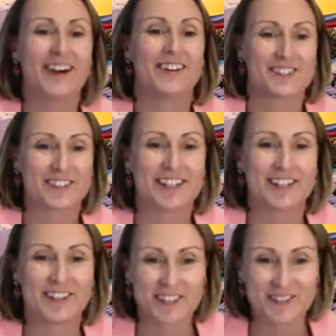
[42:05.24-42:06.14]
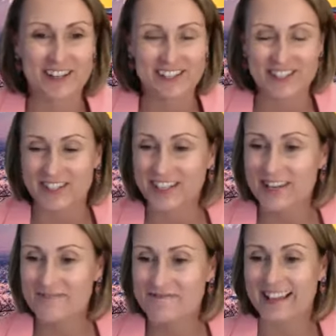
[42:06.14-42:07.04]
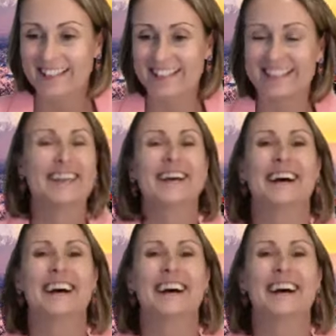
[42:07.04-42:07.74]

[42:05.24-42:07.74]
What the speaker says: Drinking all your matcha, Patsy.